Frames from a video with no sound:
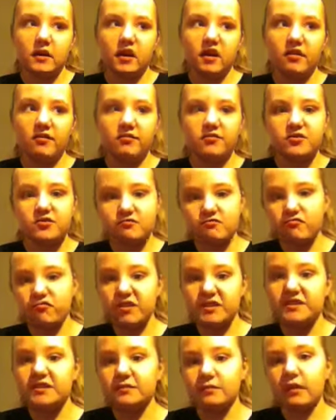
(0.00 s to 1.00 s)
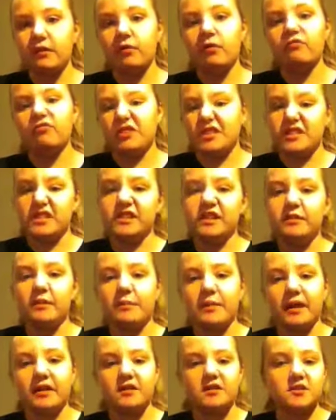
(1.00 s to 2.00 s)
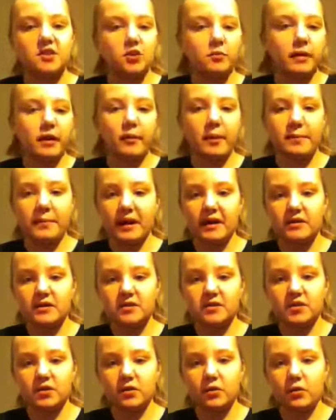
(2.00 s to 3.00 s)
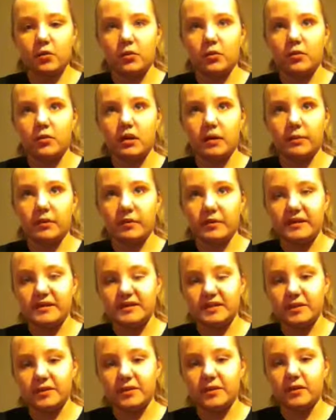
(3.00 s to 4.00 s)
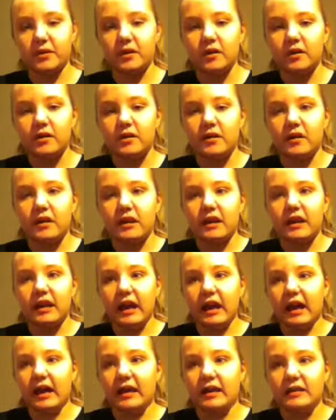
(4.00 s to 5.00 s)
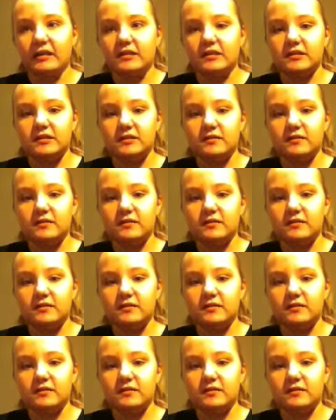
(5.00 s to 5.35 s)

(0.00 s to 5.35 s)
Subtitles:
I went back to school, but I went back to school a couple of weeks ago and